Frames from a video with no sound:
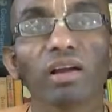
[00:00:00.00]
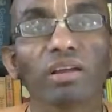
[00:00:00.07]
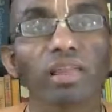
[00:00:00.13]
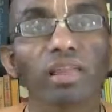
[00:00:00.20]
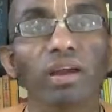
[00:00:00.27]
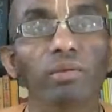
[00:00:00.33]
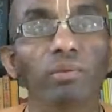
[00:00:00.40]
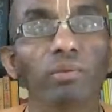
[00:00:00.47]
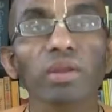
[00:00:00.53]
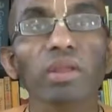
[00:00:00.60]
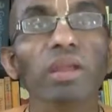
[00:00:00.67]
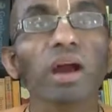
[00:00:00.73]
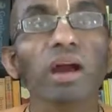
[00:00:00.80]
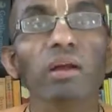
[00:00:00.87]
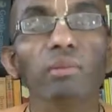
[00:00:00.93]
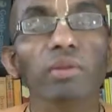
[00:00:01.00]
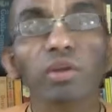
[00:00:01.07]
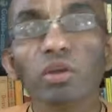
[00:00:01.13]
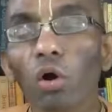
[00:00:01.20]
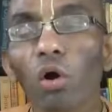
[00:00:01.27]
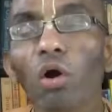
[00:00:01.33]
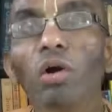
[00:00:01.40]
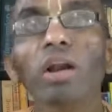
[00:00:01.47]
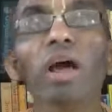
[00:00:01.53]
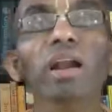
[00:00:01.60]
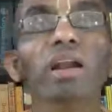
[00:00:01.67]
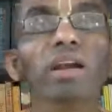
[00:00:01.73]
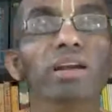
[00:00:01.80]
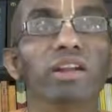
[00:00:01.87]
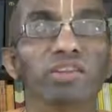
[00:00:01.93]
That we are beyond our
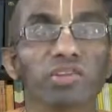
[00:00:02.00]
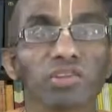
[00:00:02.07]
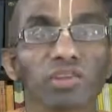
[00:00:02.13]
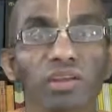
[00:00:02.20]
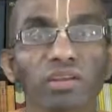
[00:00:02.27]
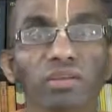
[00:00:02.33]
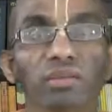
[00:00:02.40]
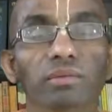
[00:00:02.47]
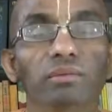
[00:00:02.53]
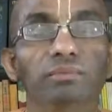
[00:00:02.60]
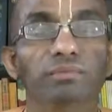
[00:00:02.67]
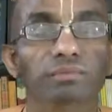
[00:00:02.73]
conditionings.